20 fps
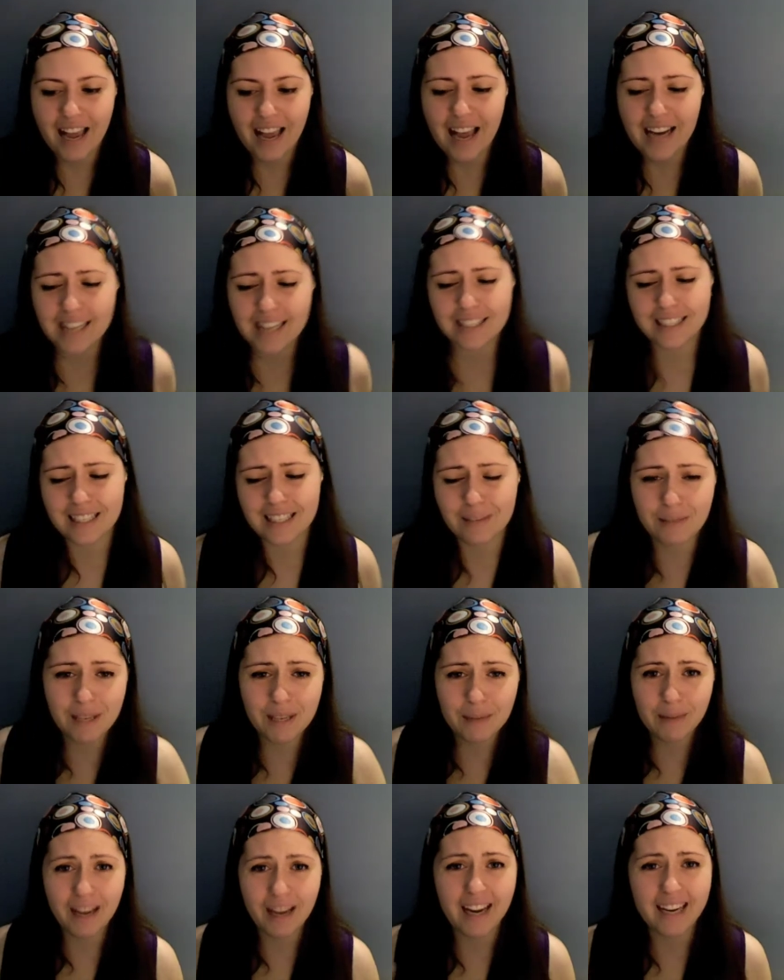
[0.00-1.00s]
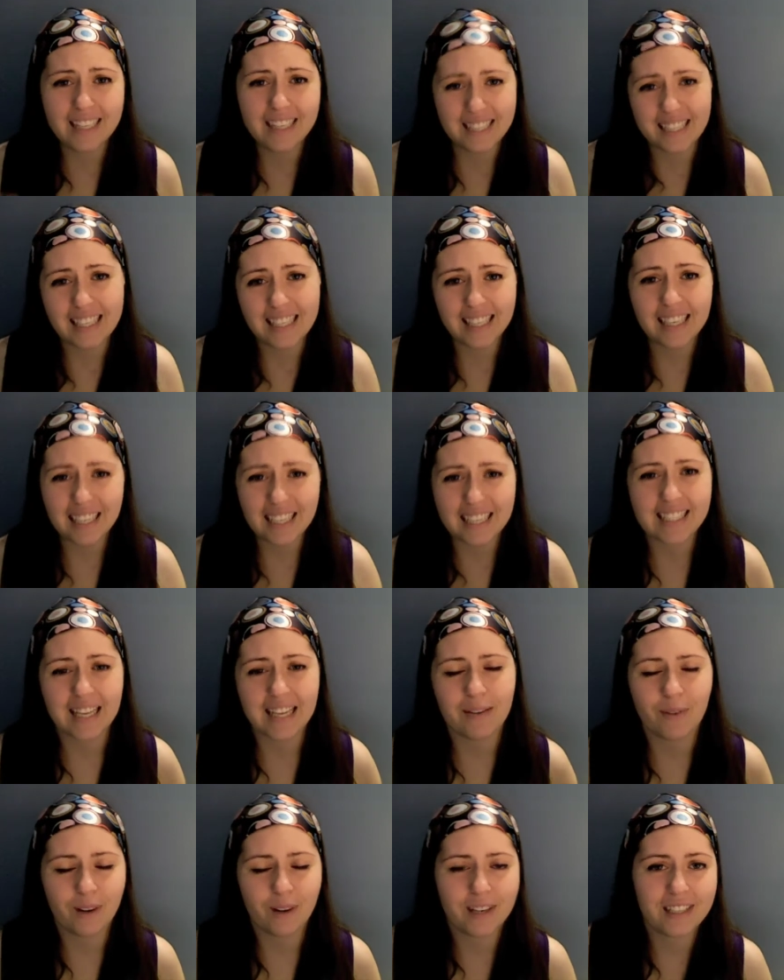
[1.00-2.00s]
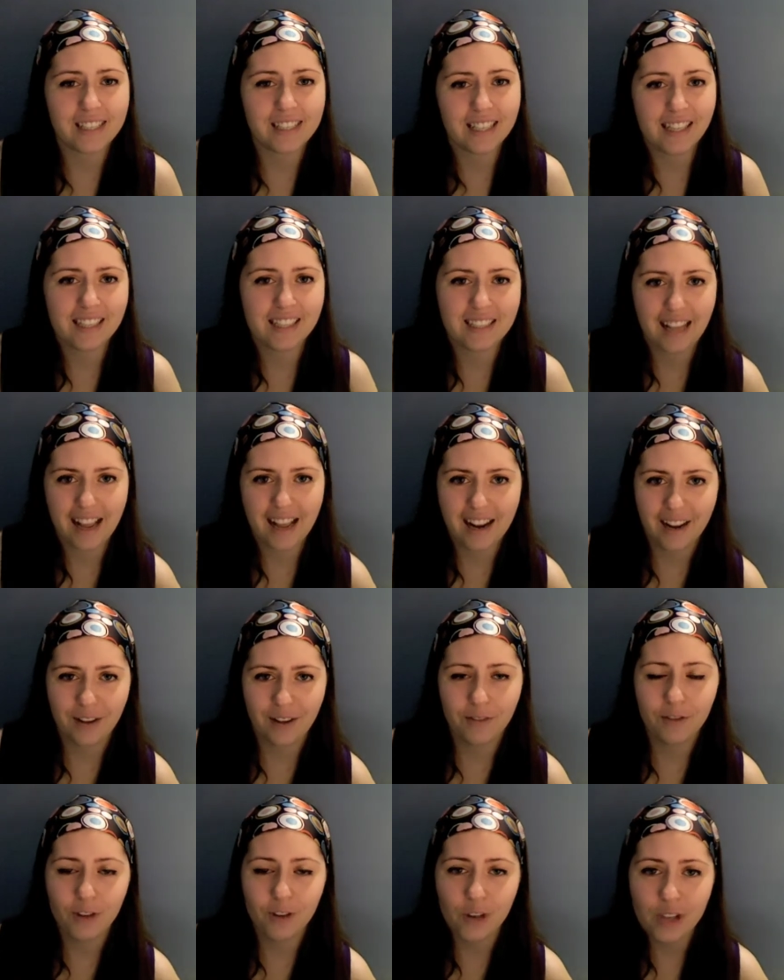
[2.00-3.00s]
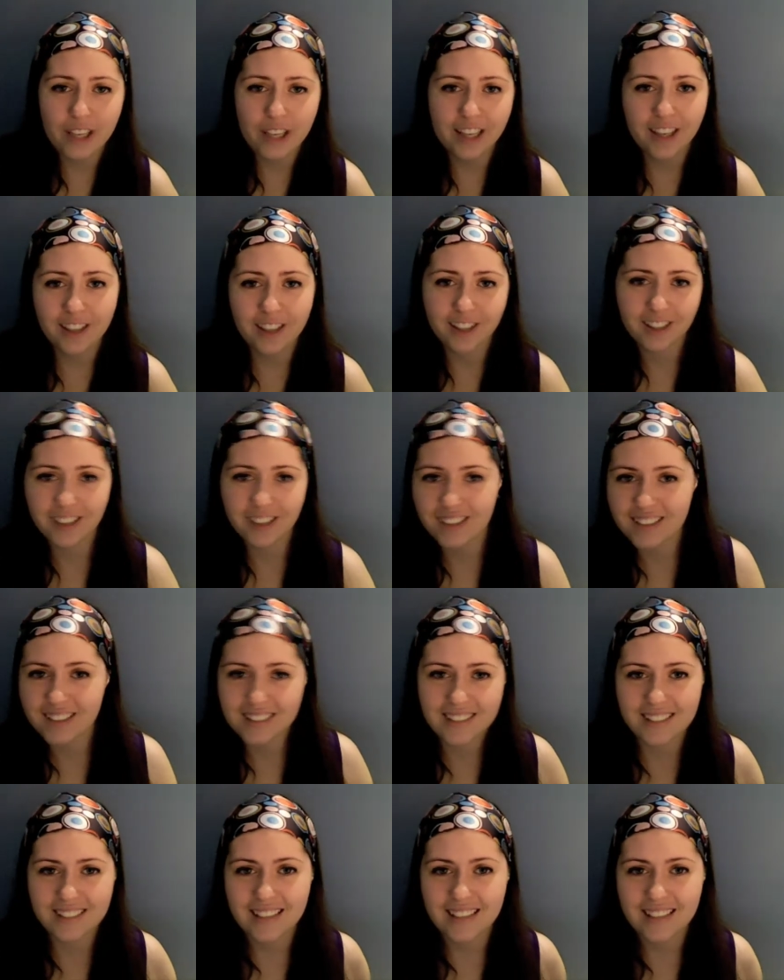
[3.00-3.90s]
and it's going to be amazing because I've wanted to see Lisa Hannigan for years.